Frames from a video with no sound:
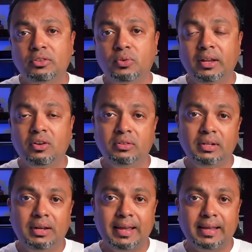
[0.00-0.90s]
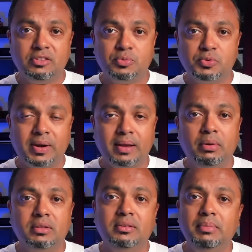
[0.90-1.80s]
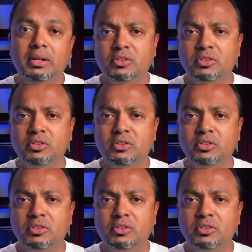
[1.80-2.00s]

to click on the like and subscribe button below